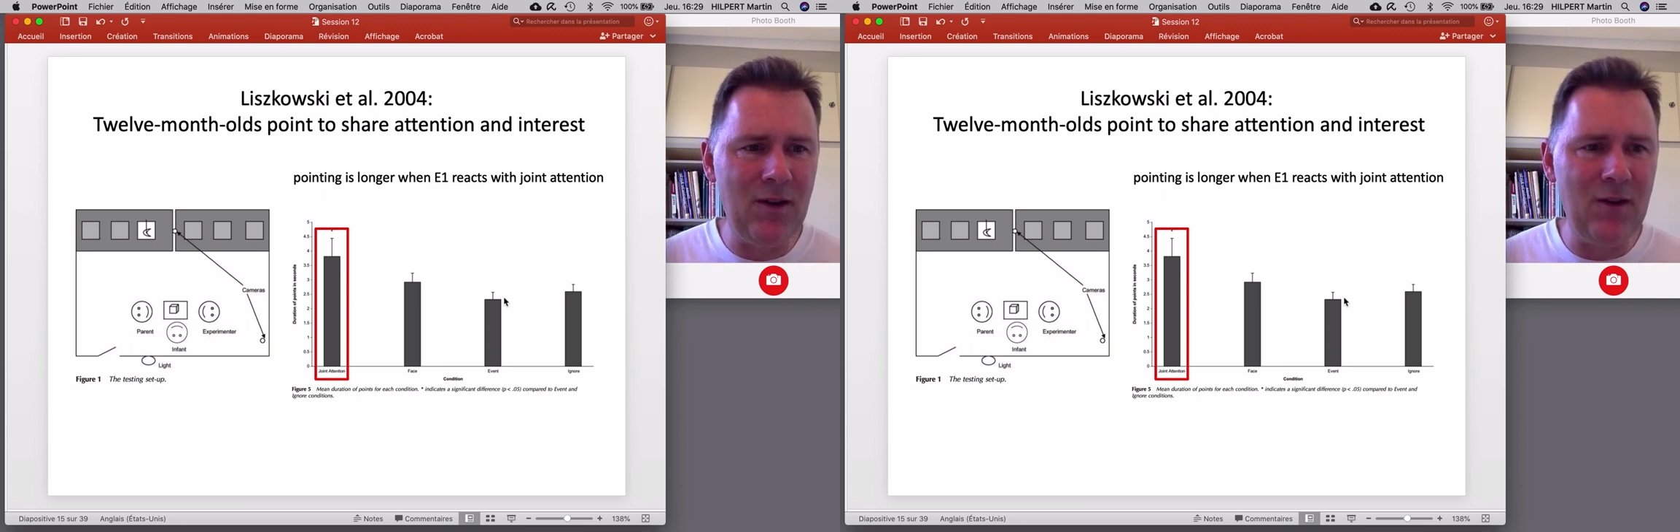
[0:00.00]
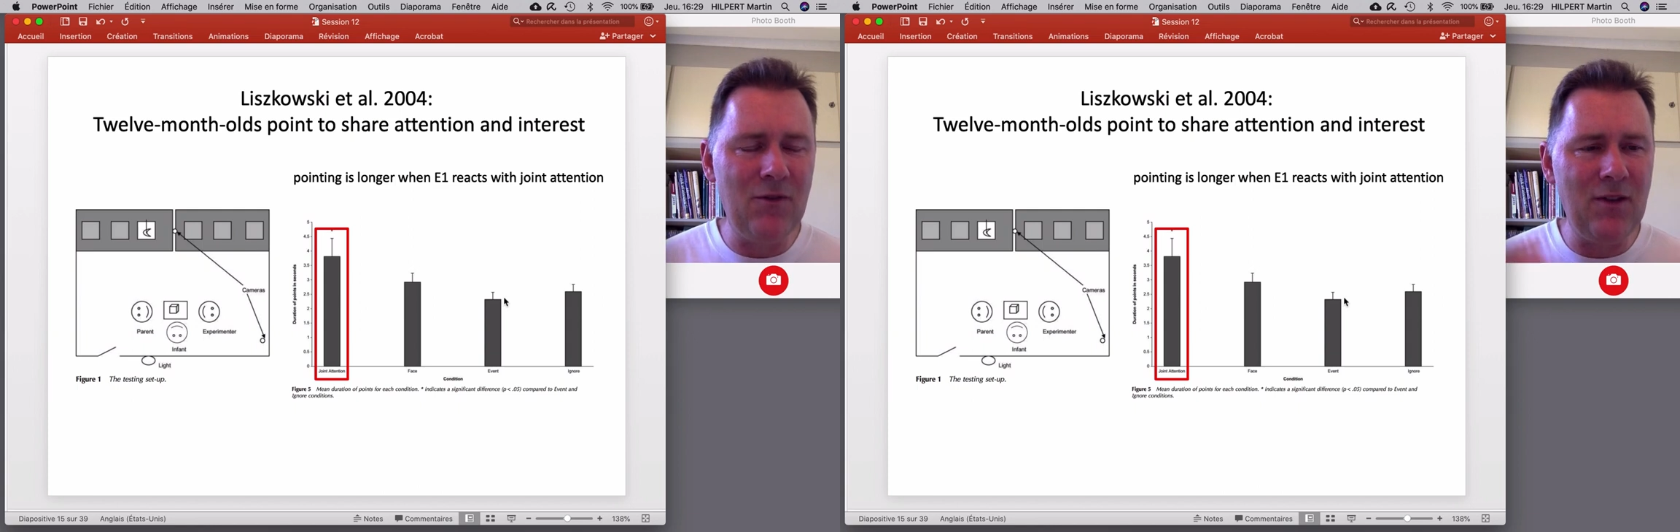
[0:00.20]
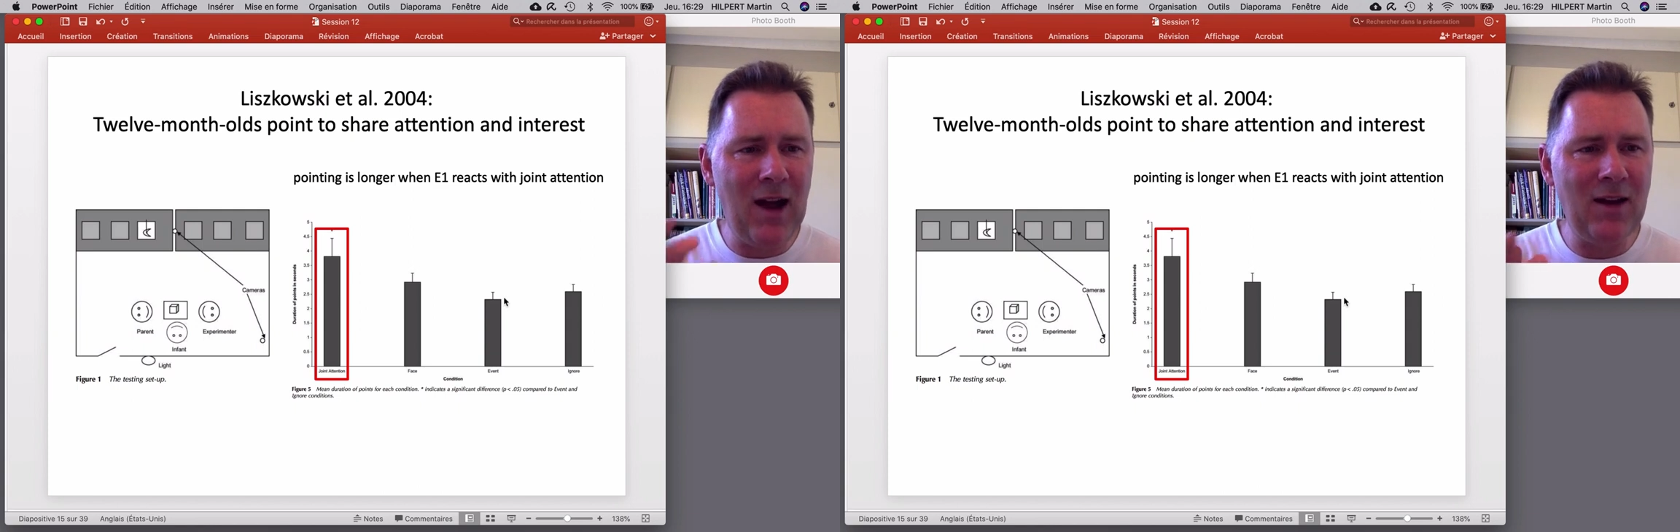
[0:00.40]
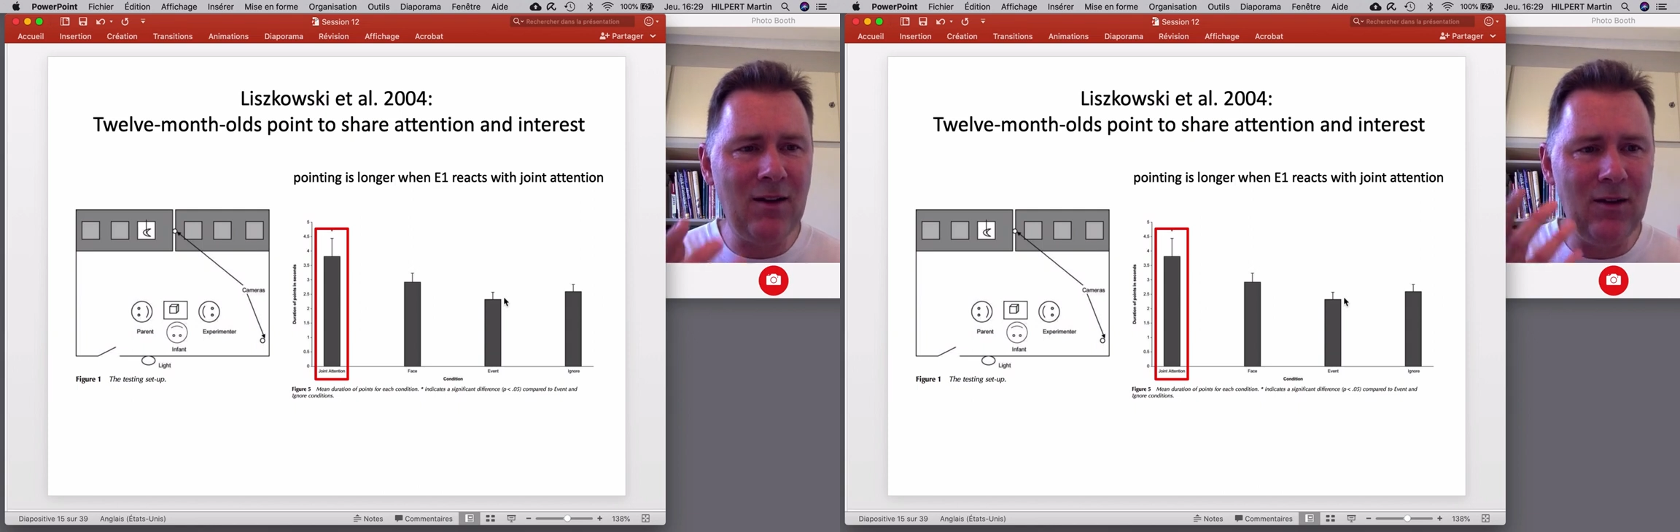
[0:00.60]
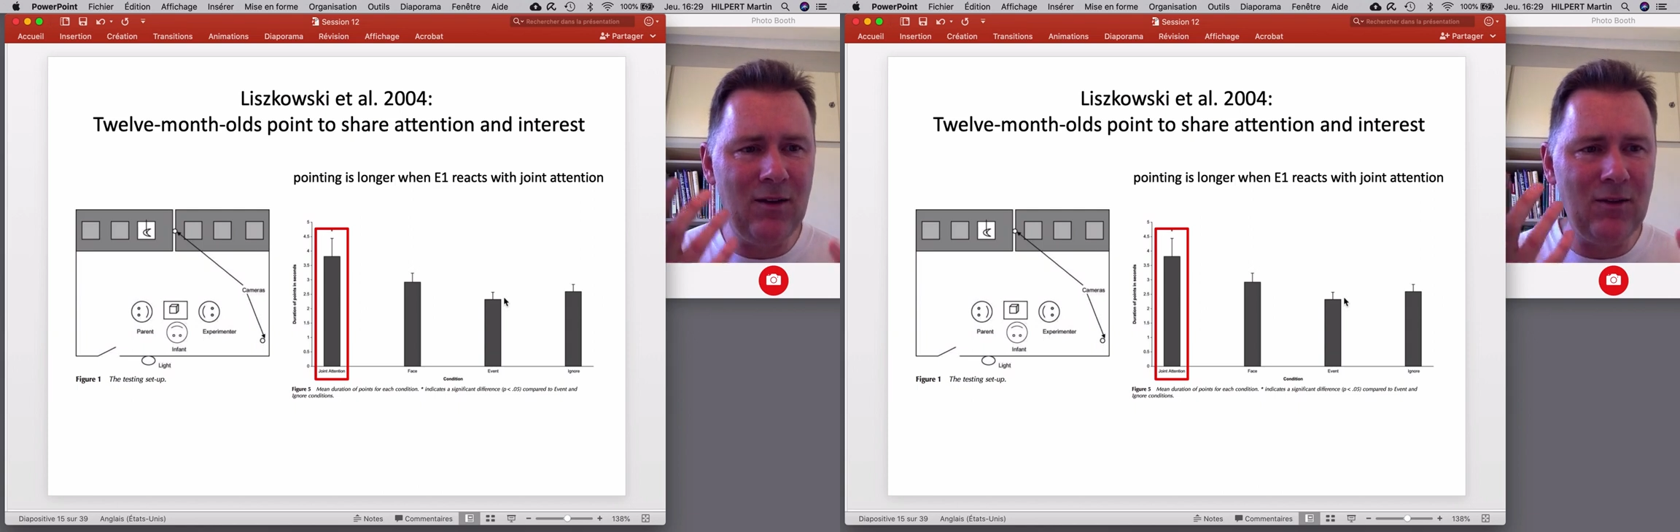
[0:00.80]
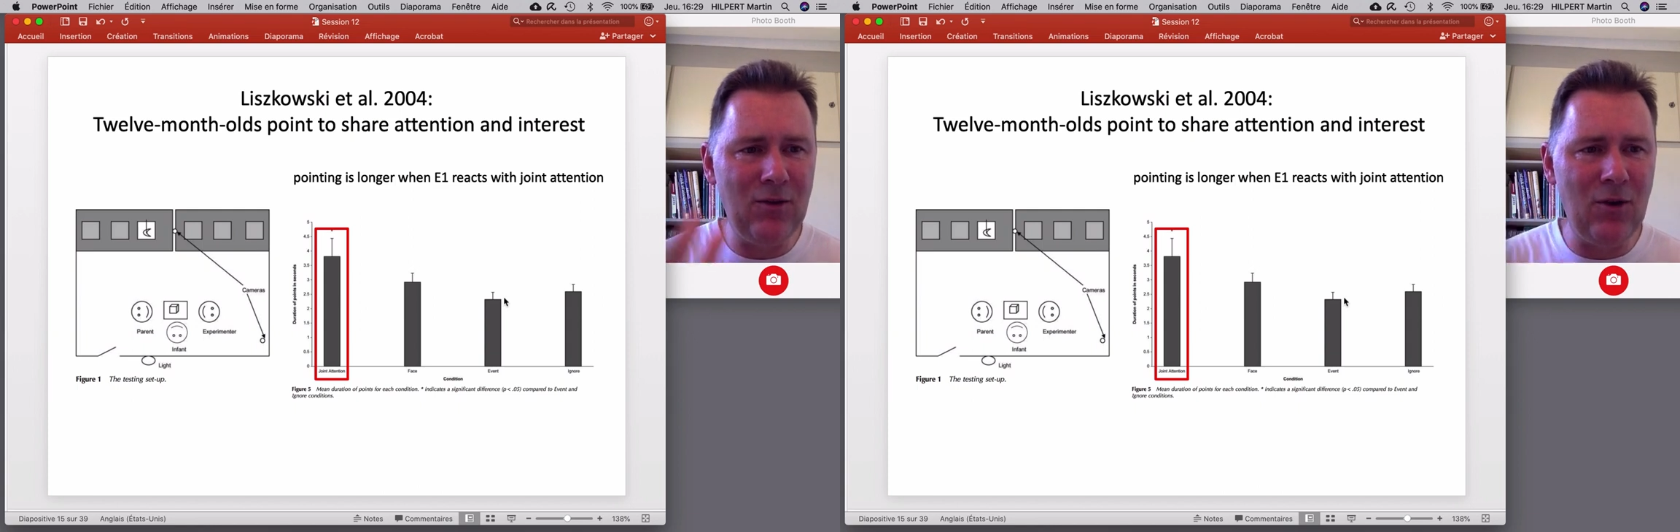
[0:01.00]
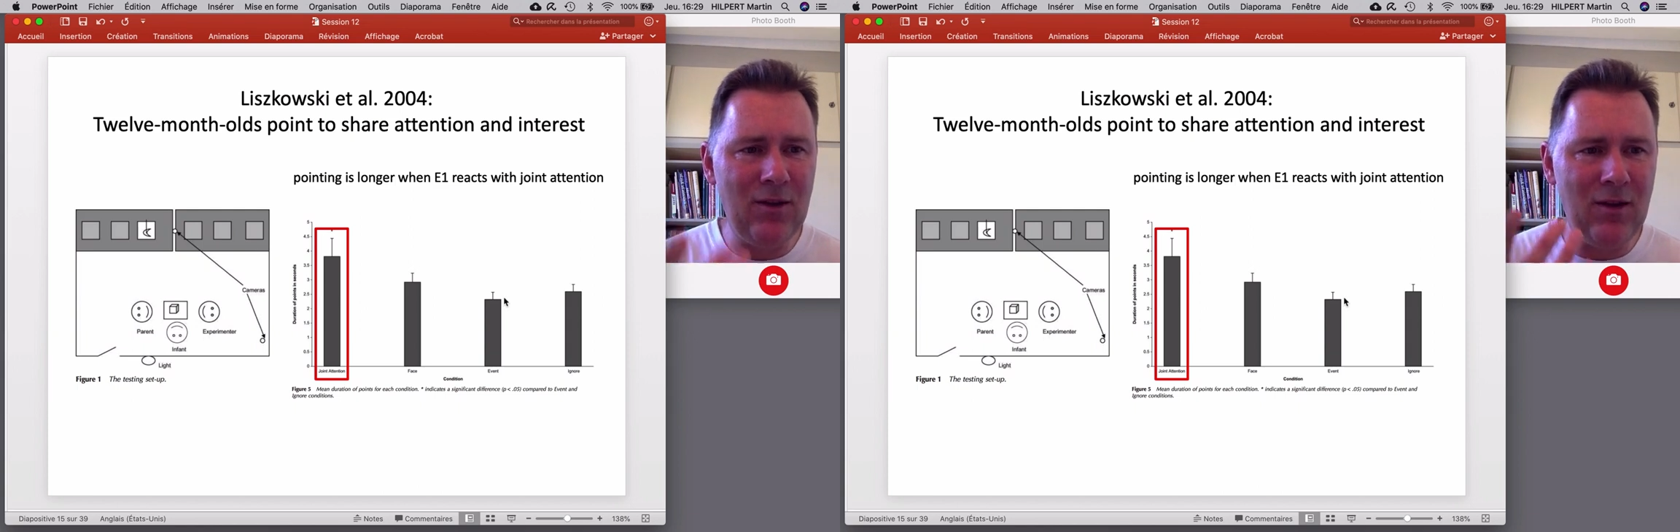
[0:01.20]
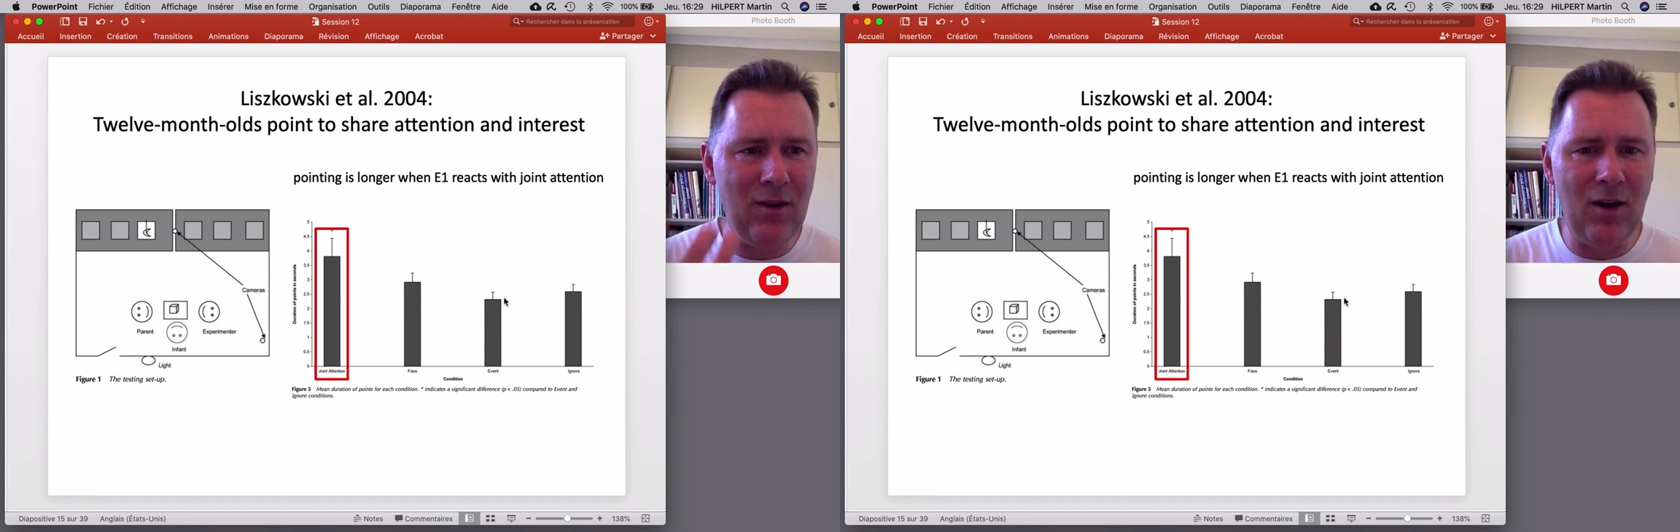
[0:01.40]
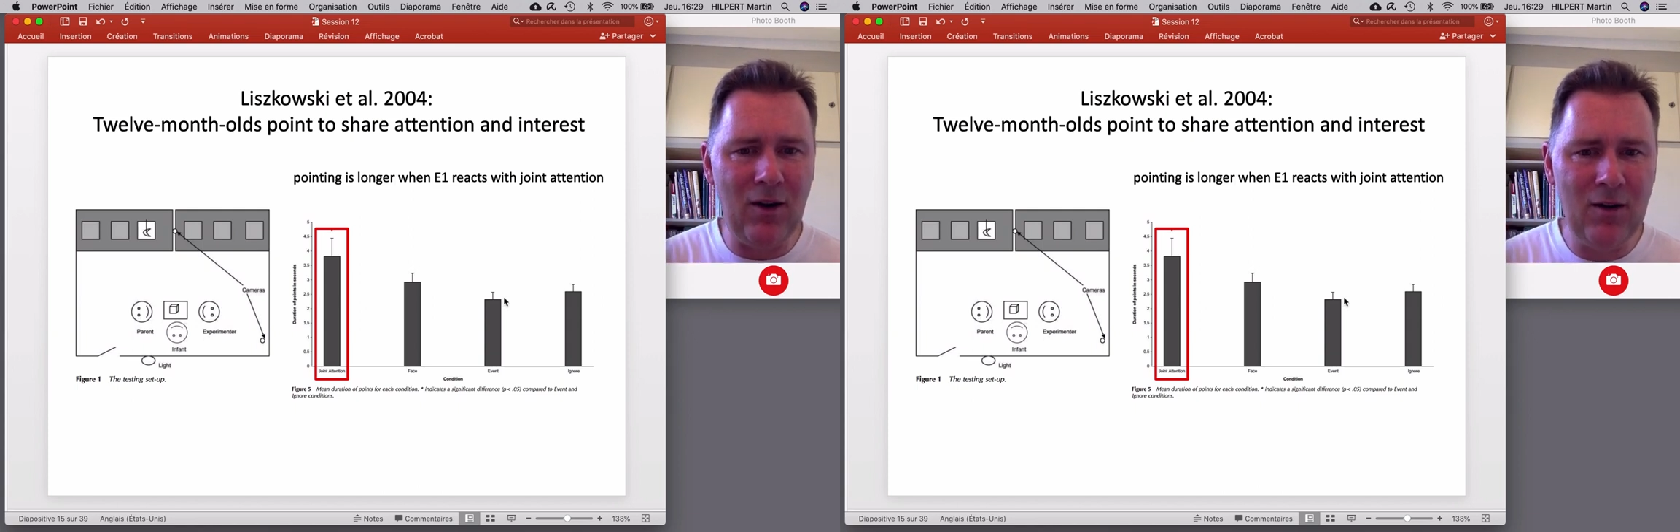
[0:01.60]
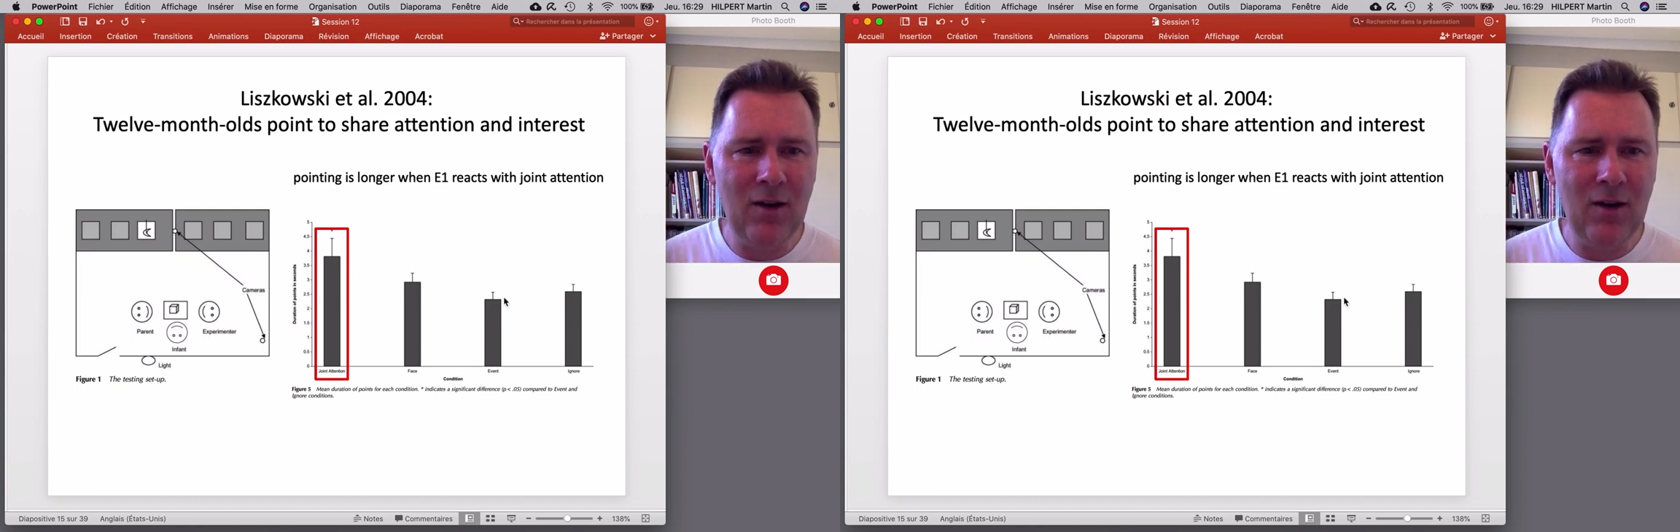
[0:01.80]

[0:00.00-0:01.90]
If that is not there,